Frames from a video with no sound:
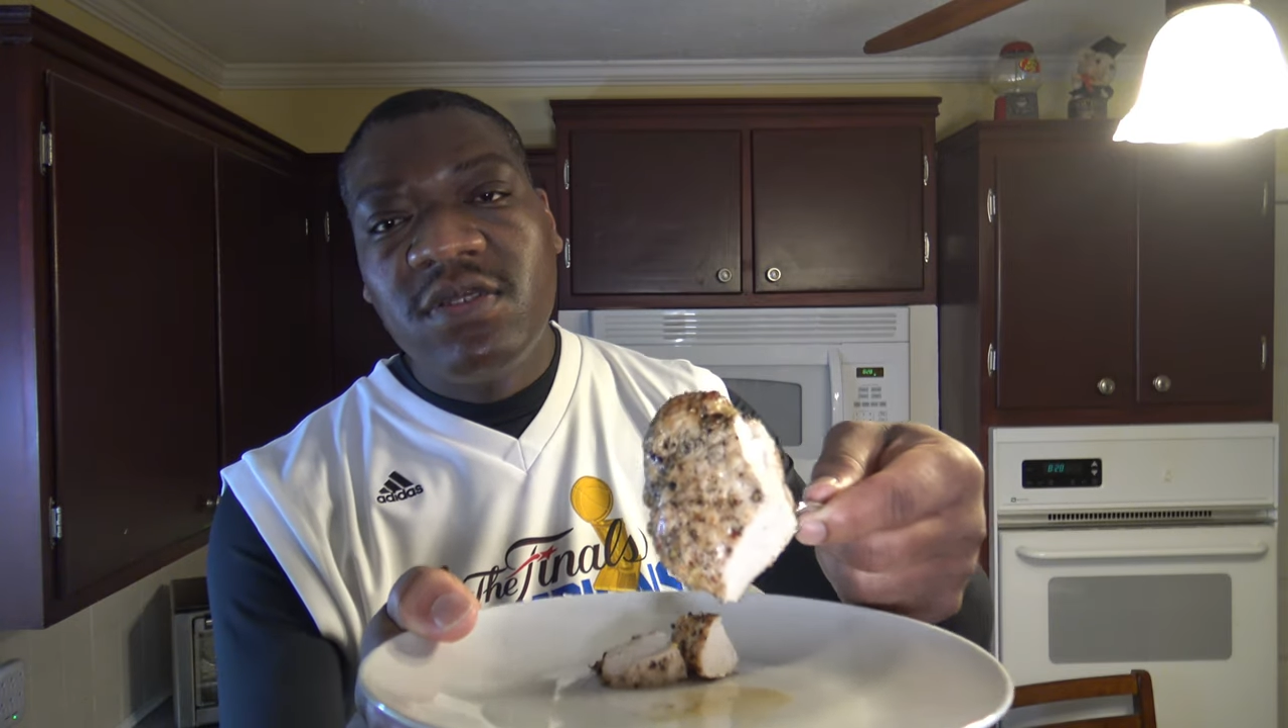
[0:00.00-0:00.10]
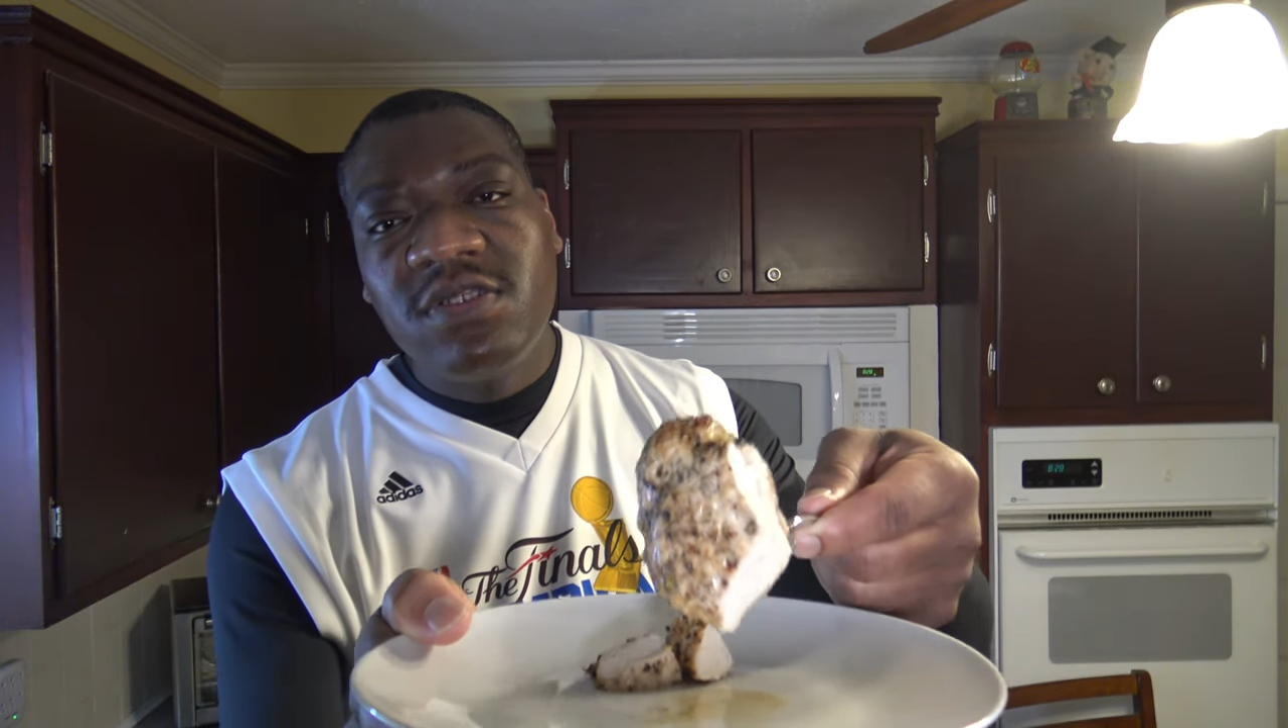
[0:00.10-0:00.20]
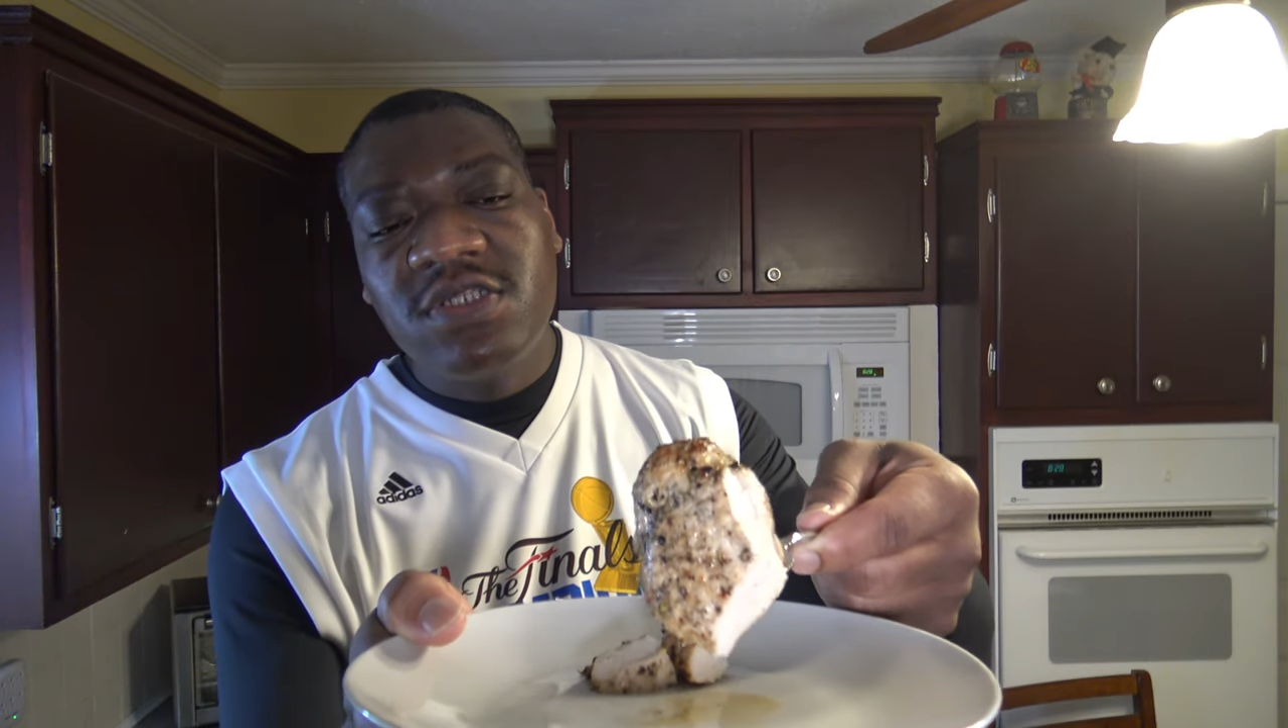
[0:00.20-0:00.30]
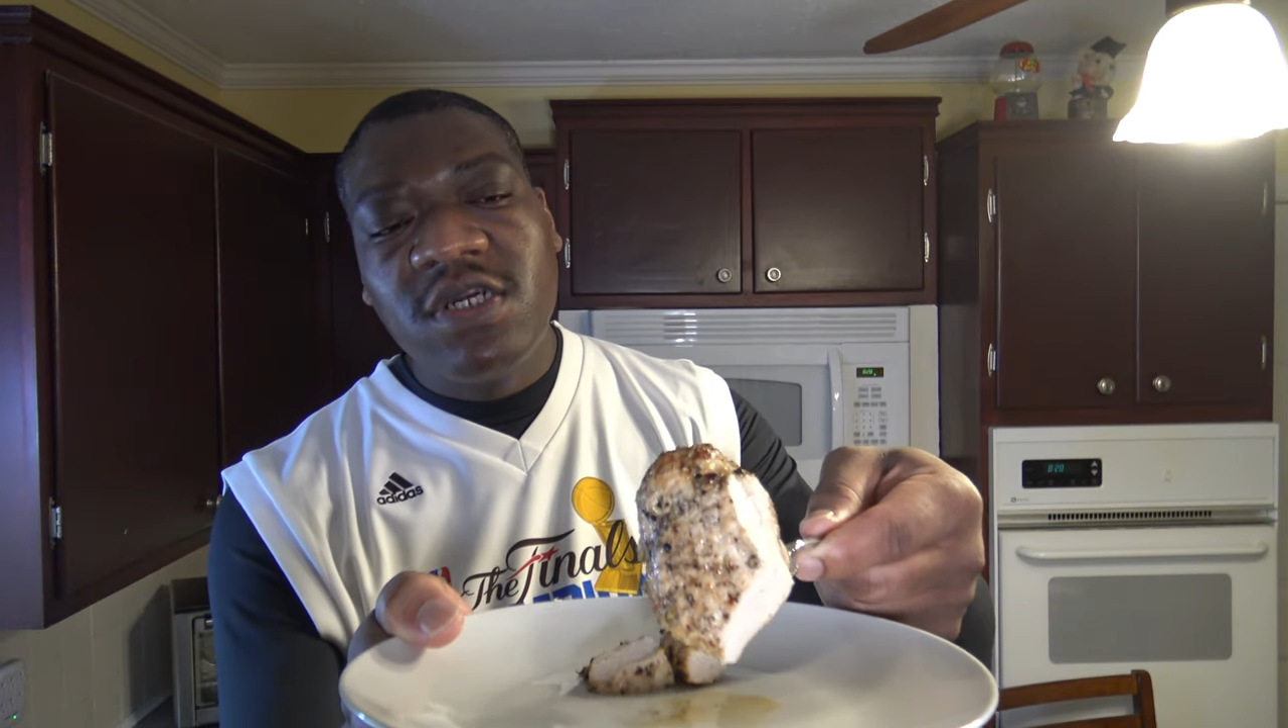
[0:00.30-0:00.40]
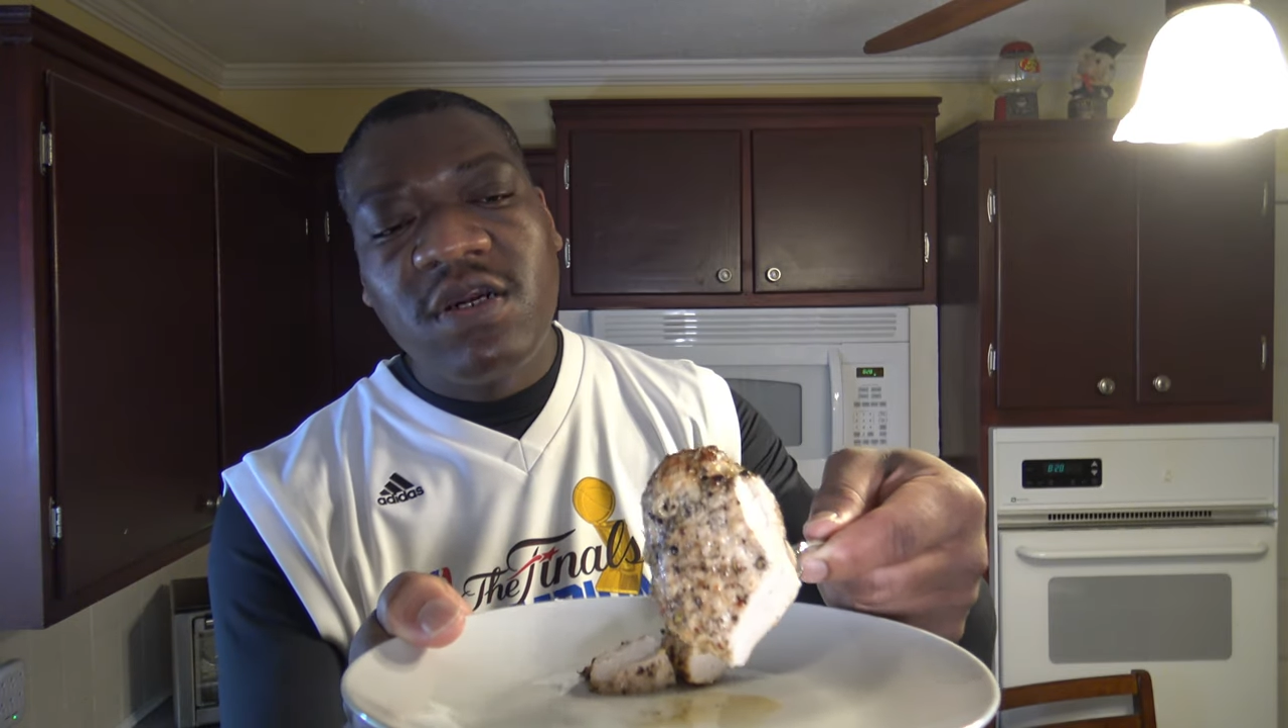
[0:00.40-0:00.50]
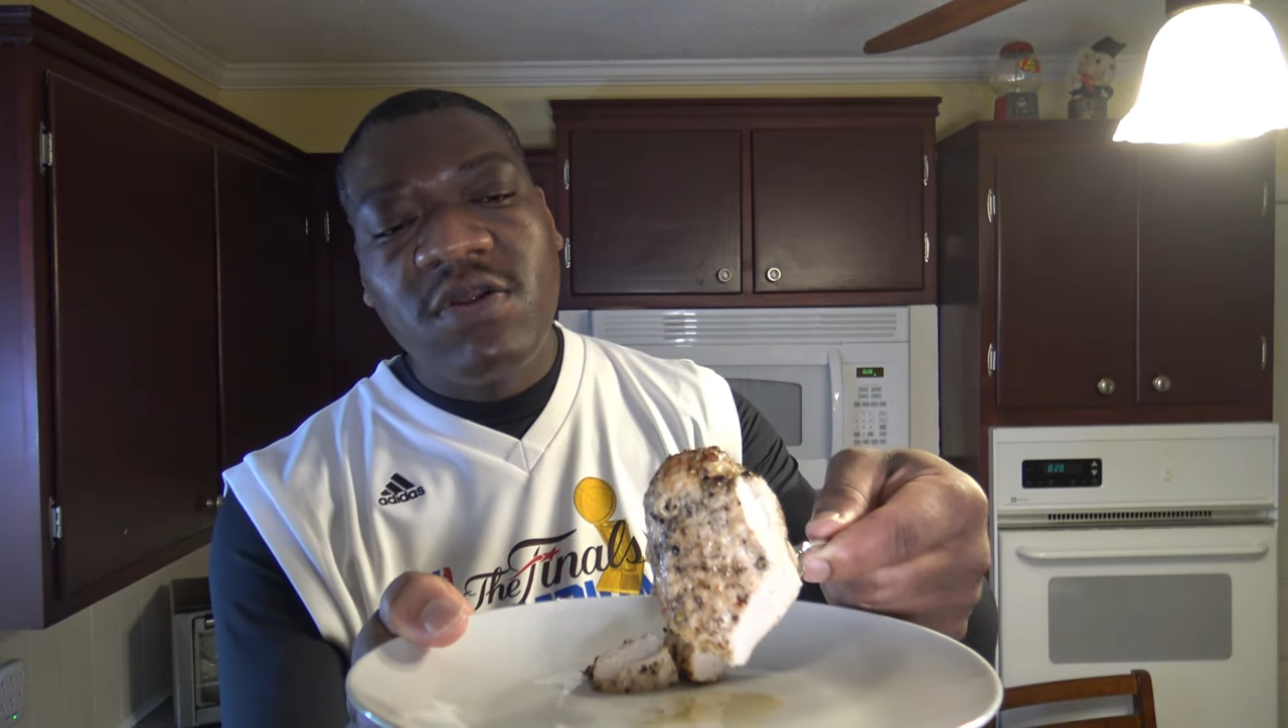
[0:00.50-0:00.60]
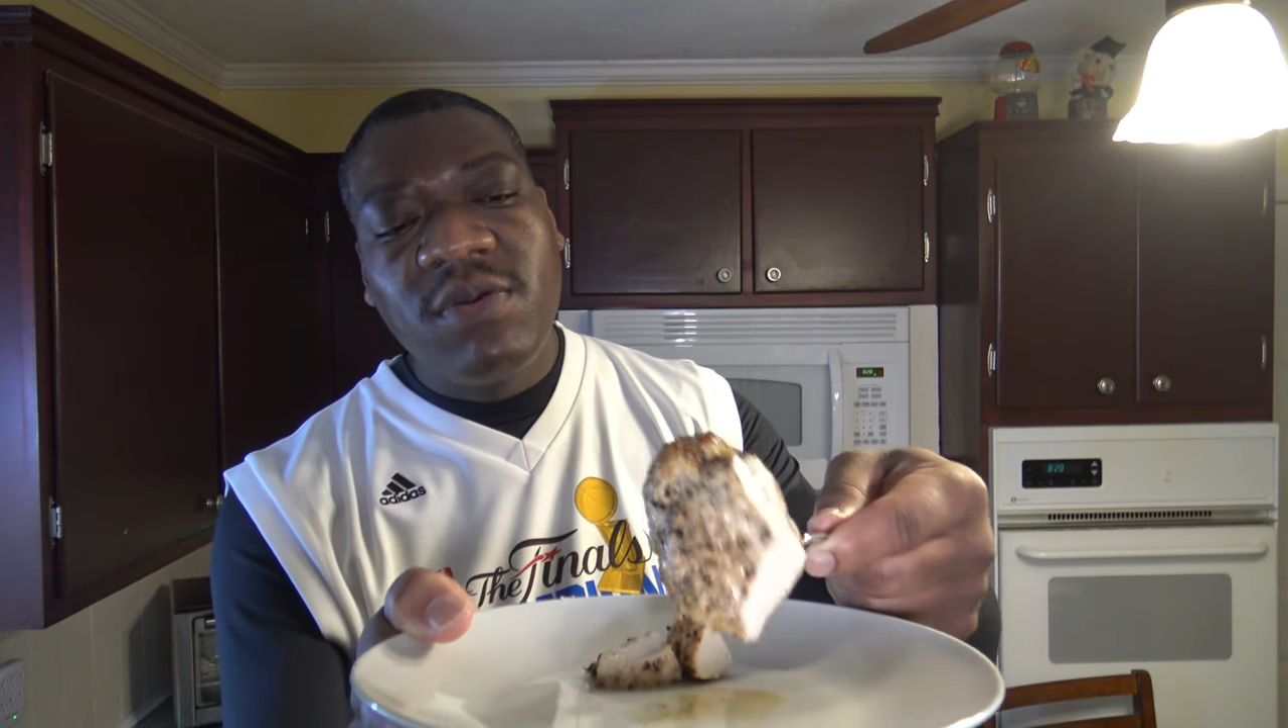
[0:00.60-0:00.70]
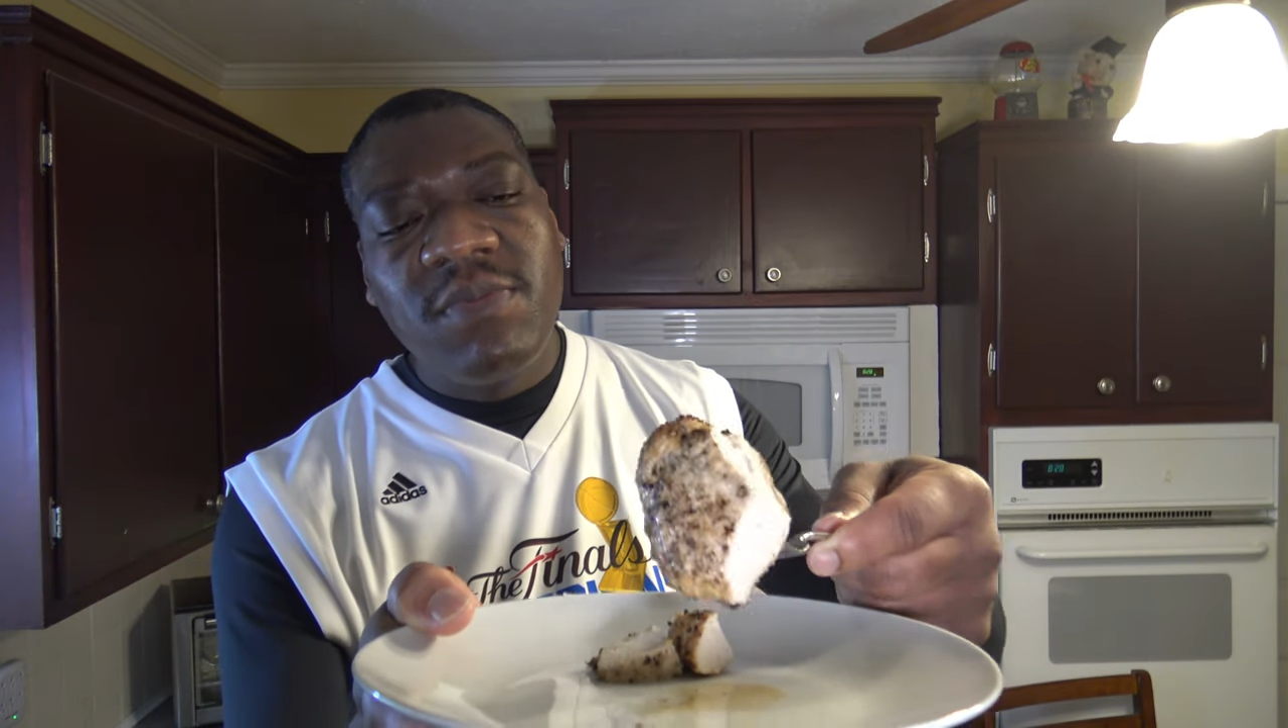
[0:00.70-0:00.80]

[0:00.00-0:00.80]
char on the